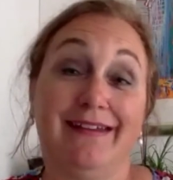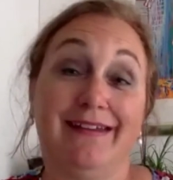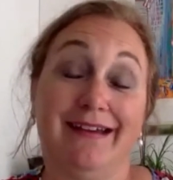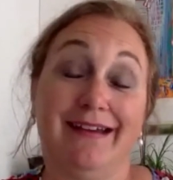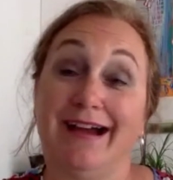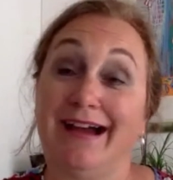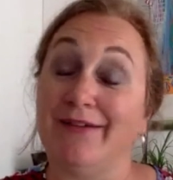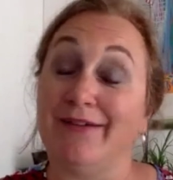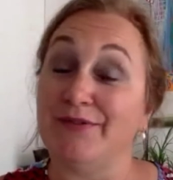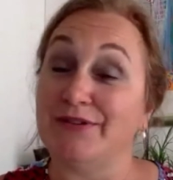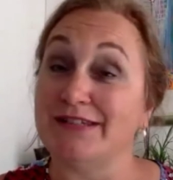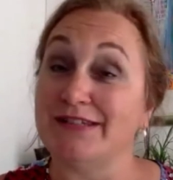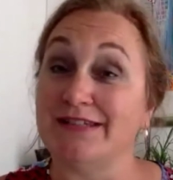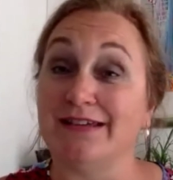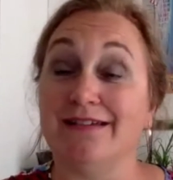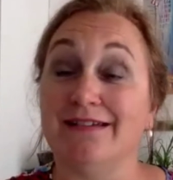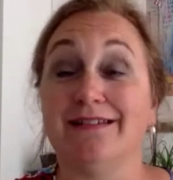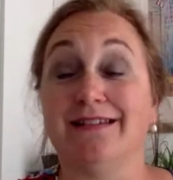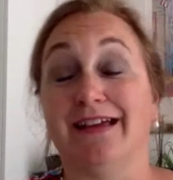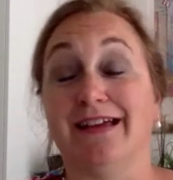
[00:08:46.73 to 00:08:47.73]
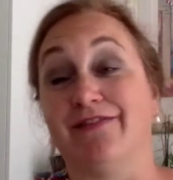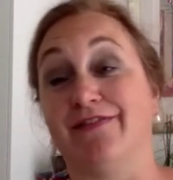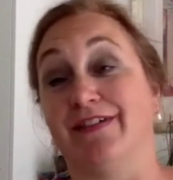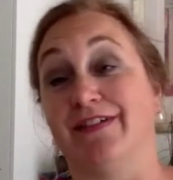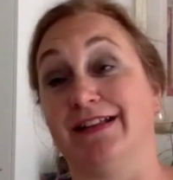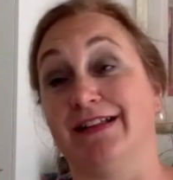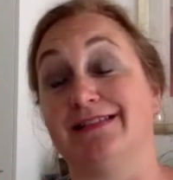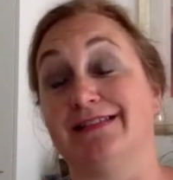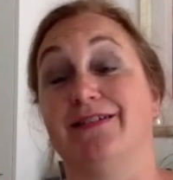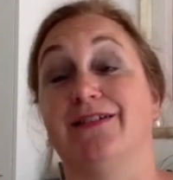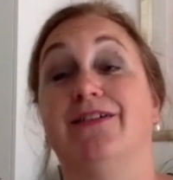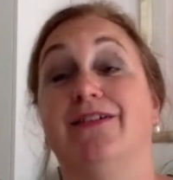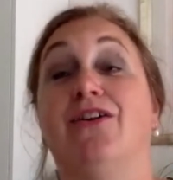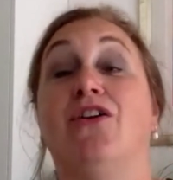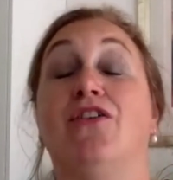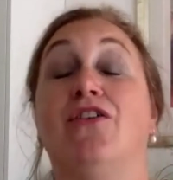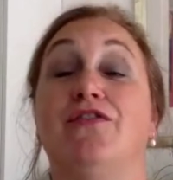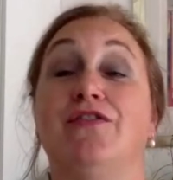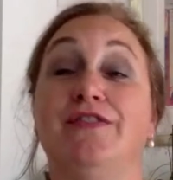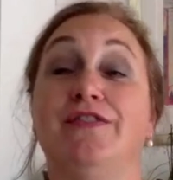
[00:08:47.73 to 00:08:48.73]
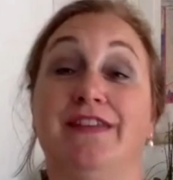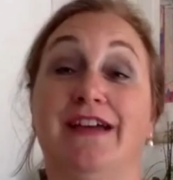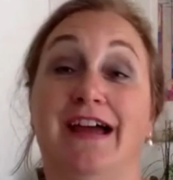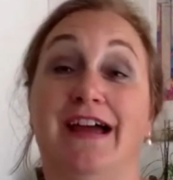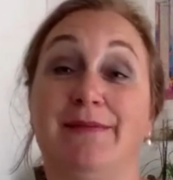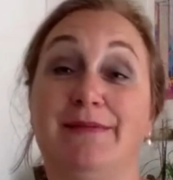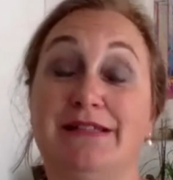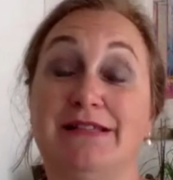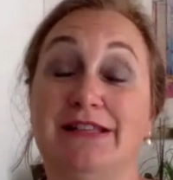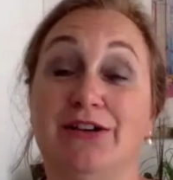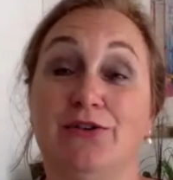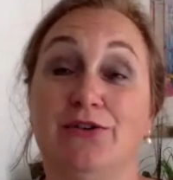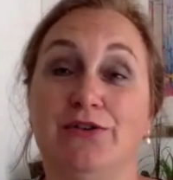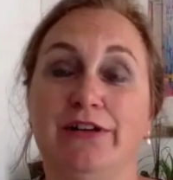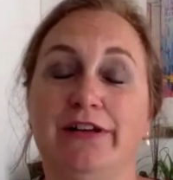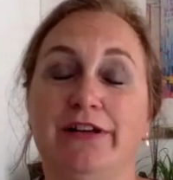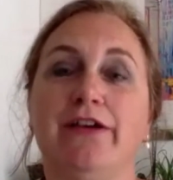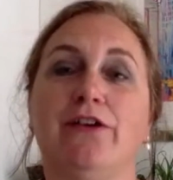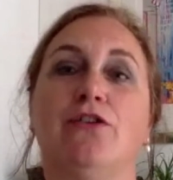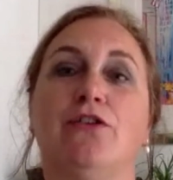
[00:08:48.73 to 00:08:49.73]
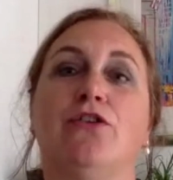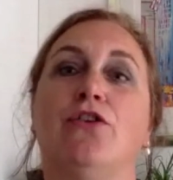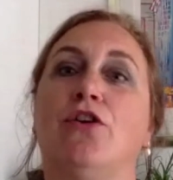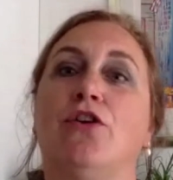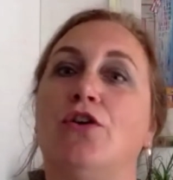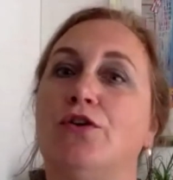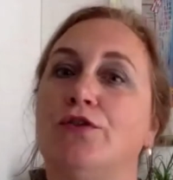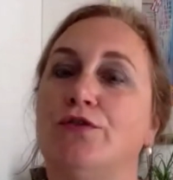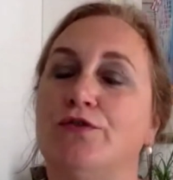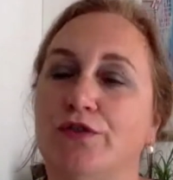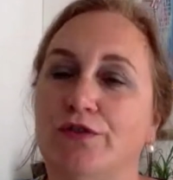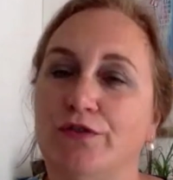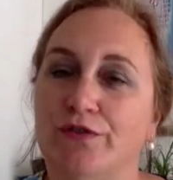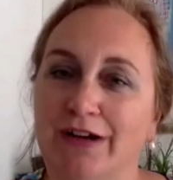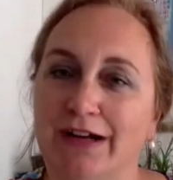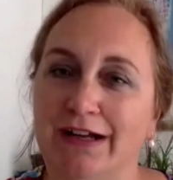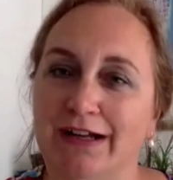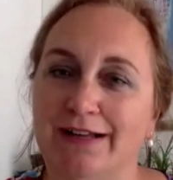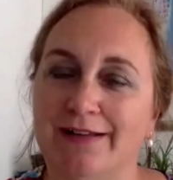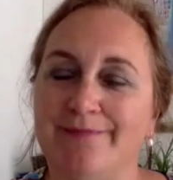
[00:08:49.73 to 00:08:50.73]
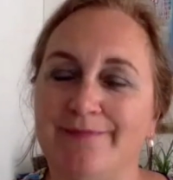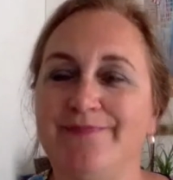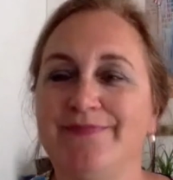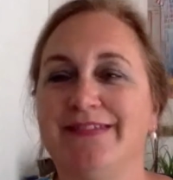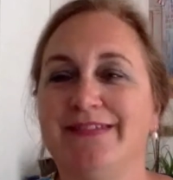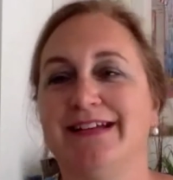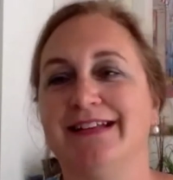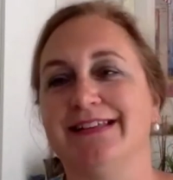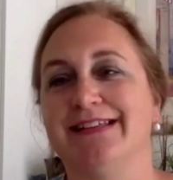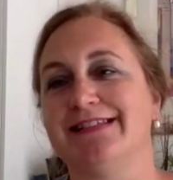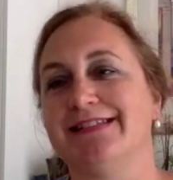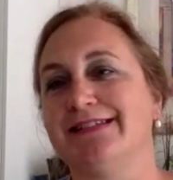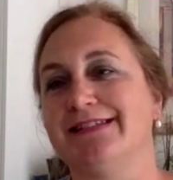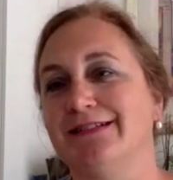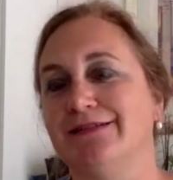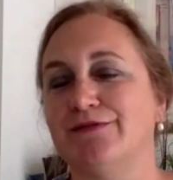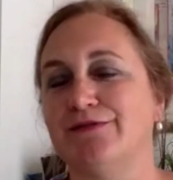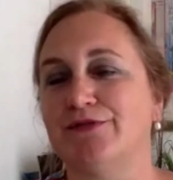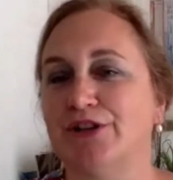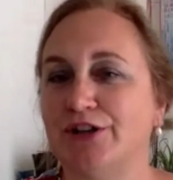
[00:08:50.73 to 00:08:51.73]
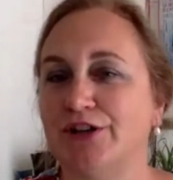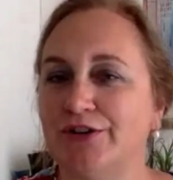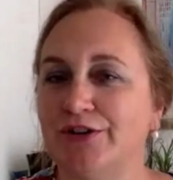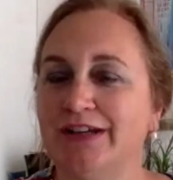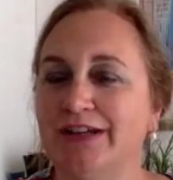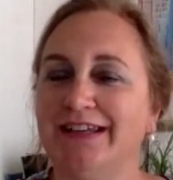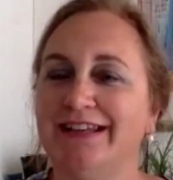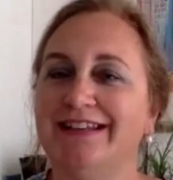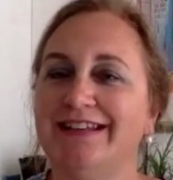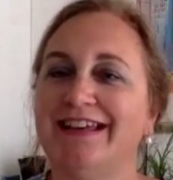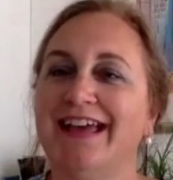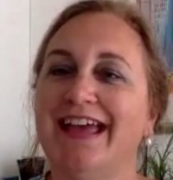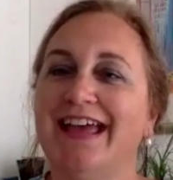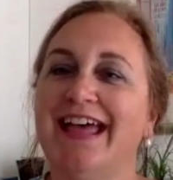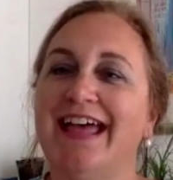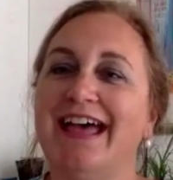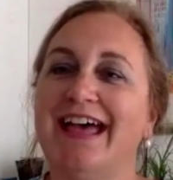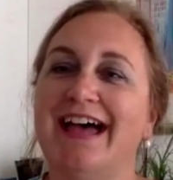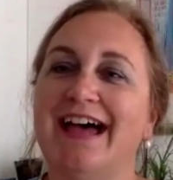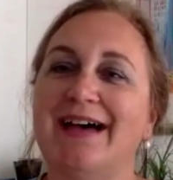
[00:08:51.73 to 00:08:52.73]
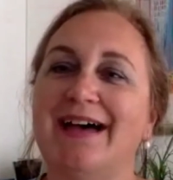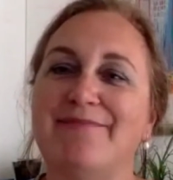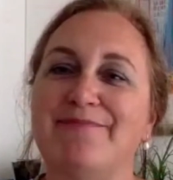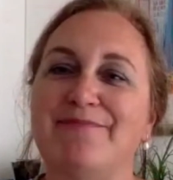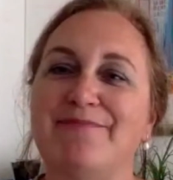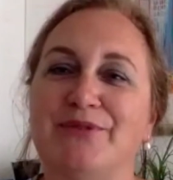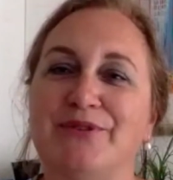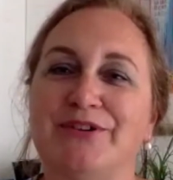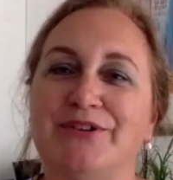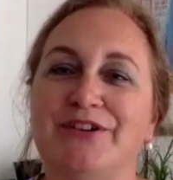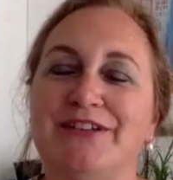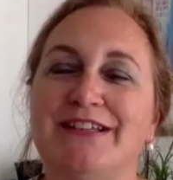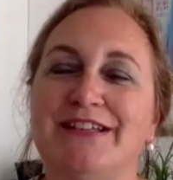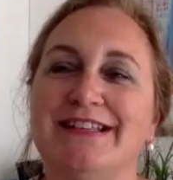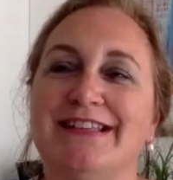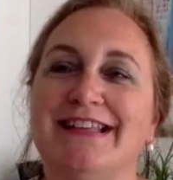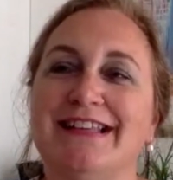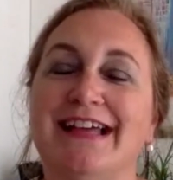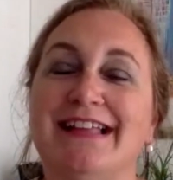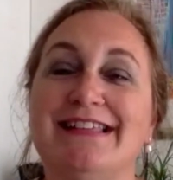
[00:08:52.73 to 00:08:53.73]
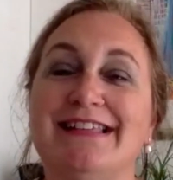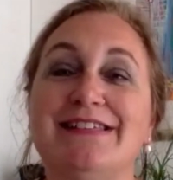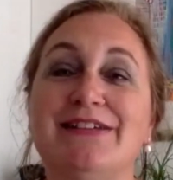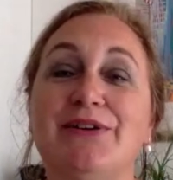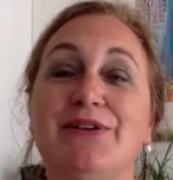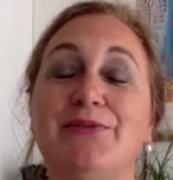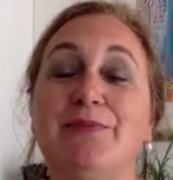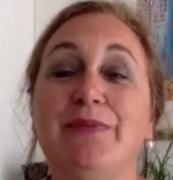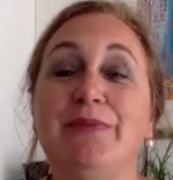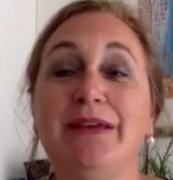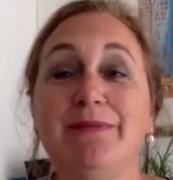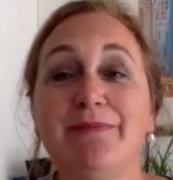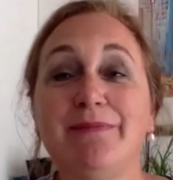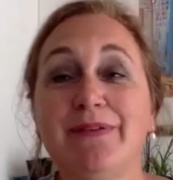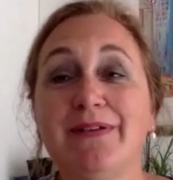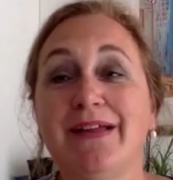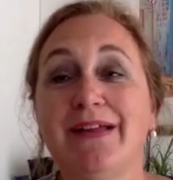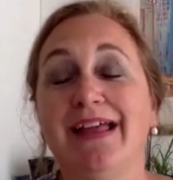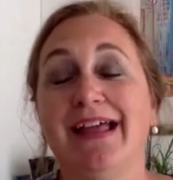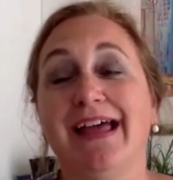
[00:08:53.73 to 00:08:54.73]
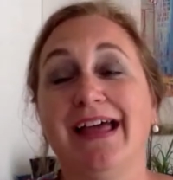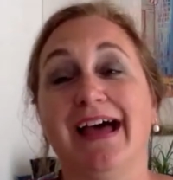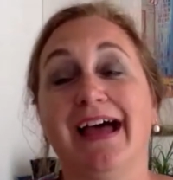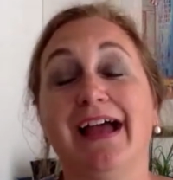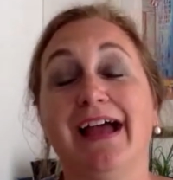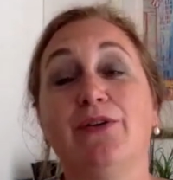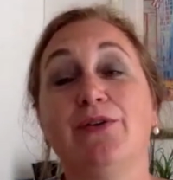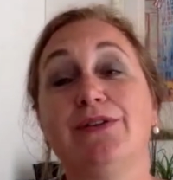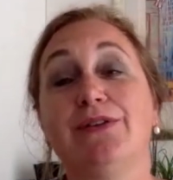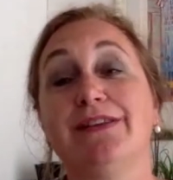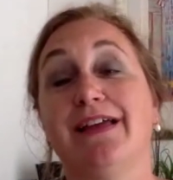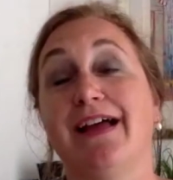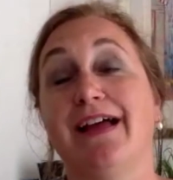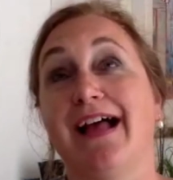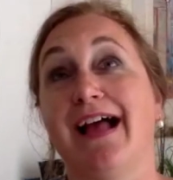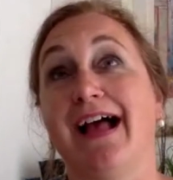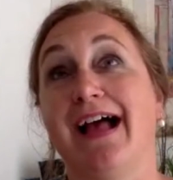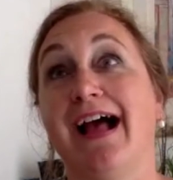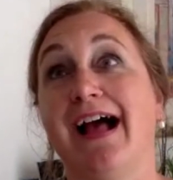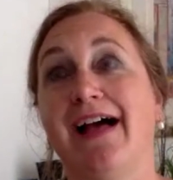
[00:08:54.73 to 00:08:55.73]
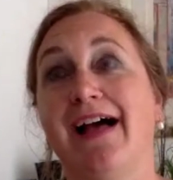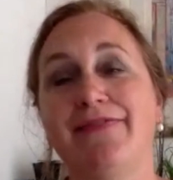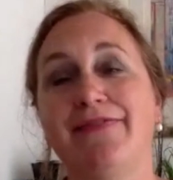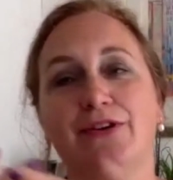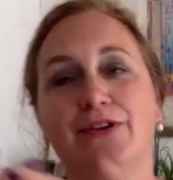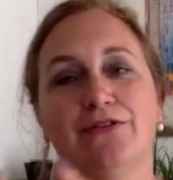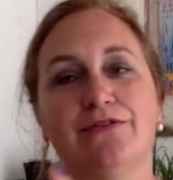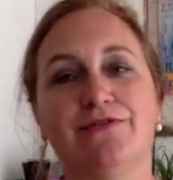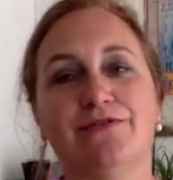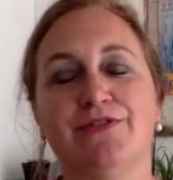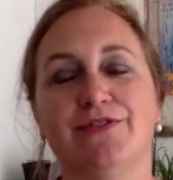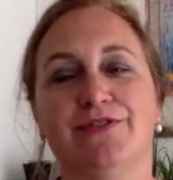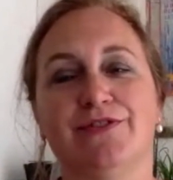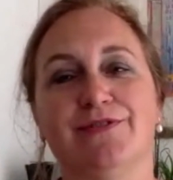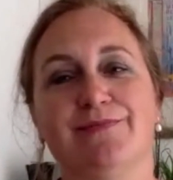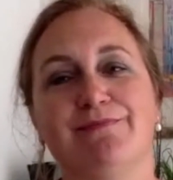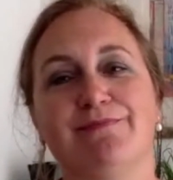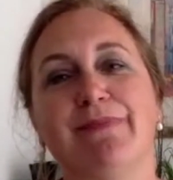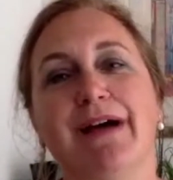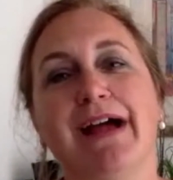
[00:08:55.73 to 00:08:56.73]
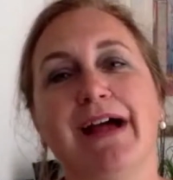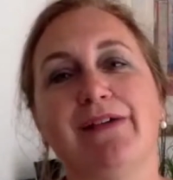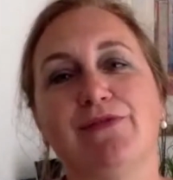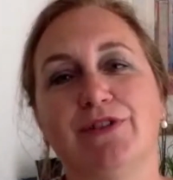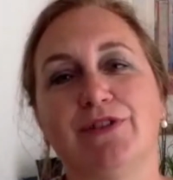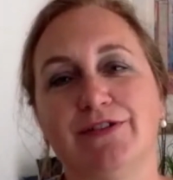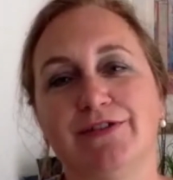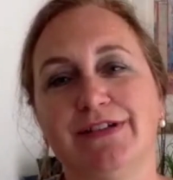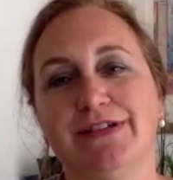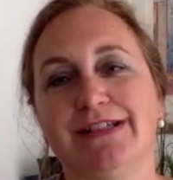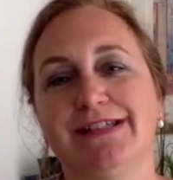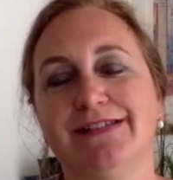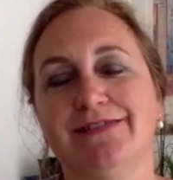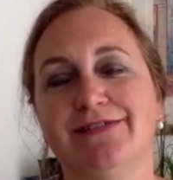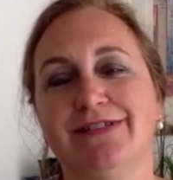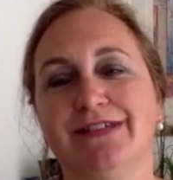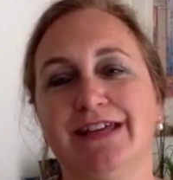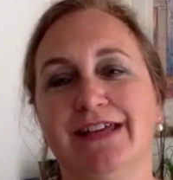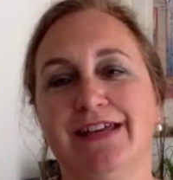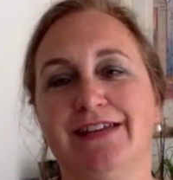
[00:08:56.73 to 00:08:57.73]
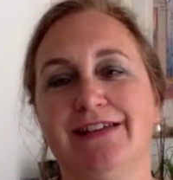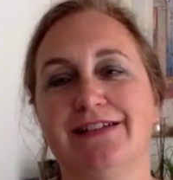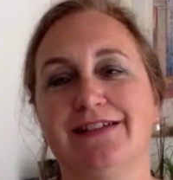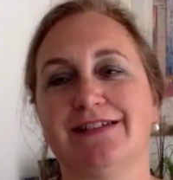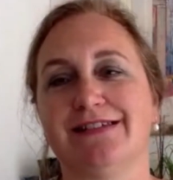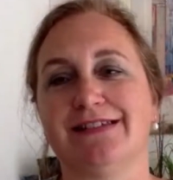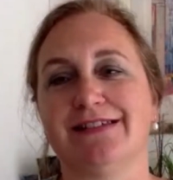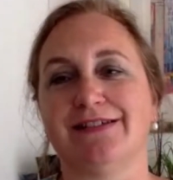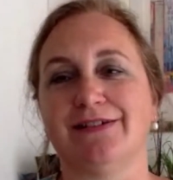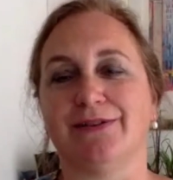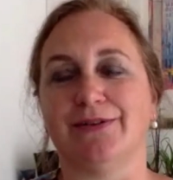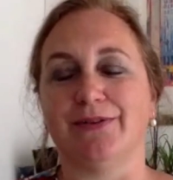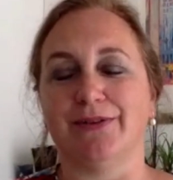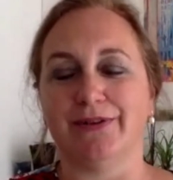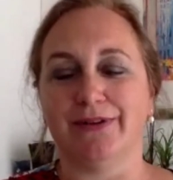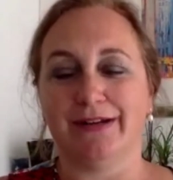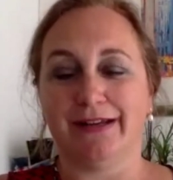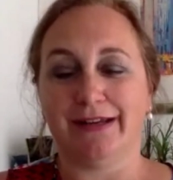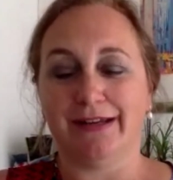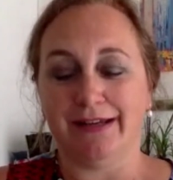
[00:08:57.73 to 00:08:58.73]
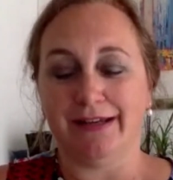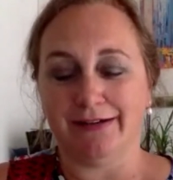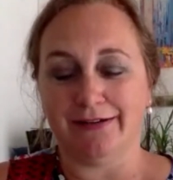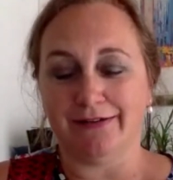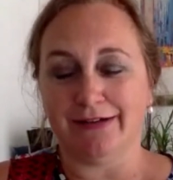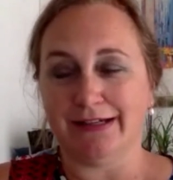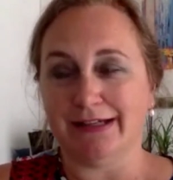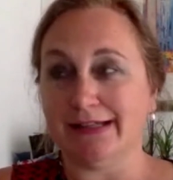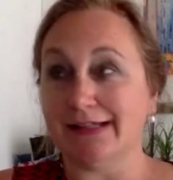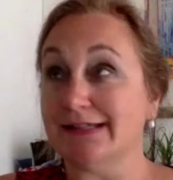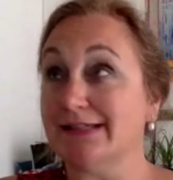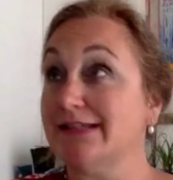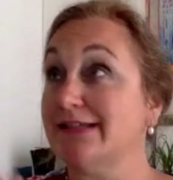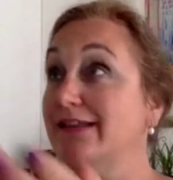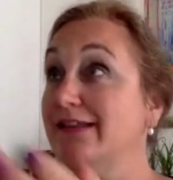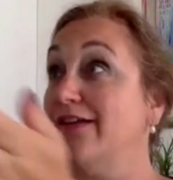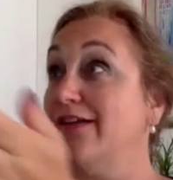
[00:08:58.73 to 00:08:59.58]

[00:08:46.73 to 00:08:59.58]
I was single. I felt oftentimes lonely or overwhelmed and still worried and burdened. And so I could hand over my worries to the angels. So here it is.